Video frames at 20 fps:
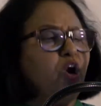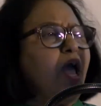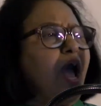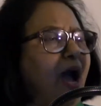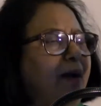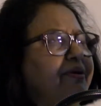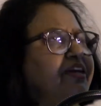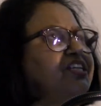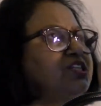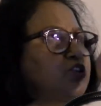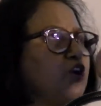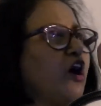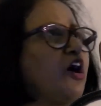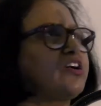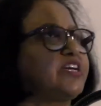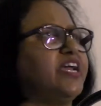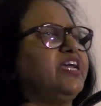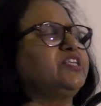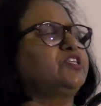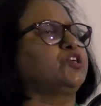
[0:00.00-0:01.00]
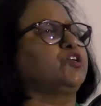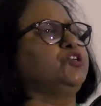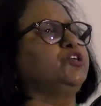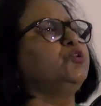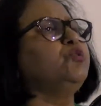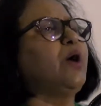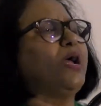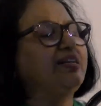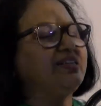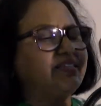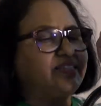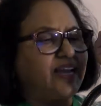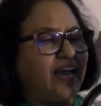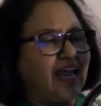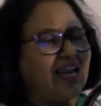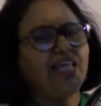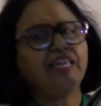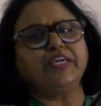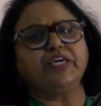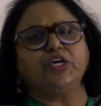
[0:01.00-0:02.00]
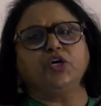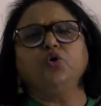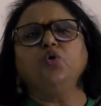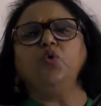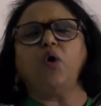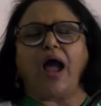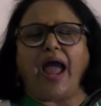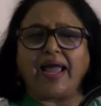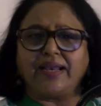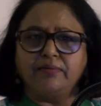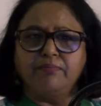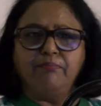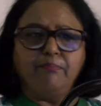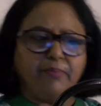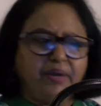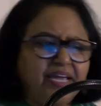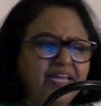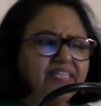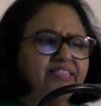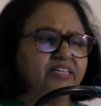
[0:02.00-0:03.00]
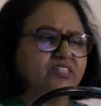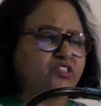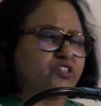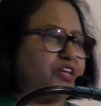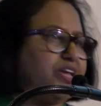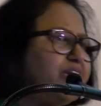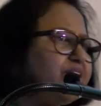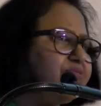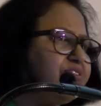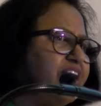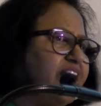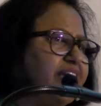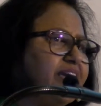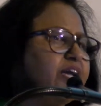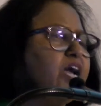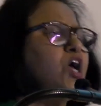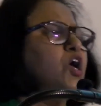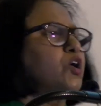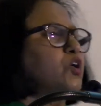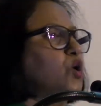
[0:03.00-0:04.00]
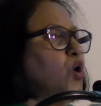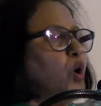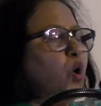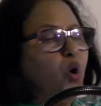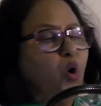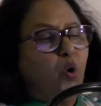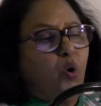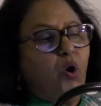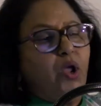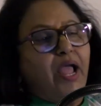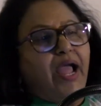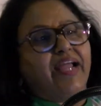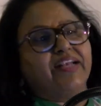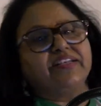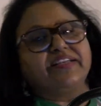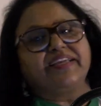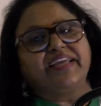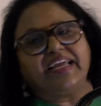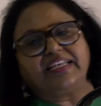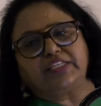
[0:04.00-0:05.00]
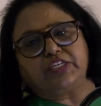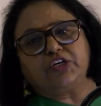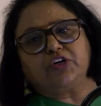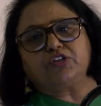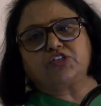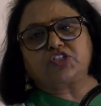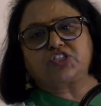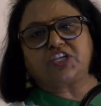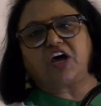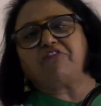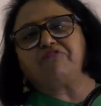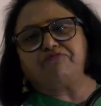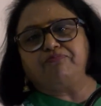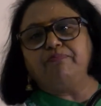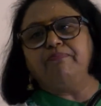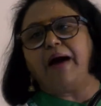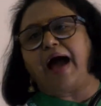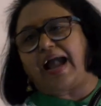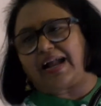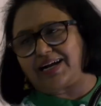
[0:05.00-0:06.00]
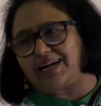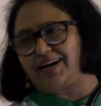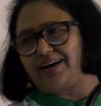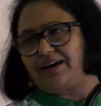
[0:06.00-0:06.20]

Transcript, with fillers: I mean, talking to you and telling you and me this evening Go and get your stuff back.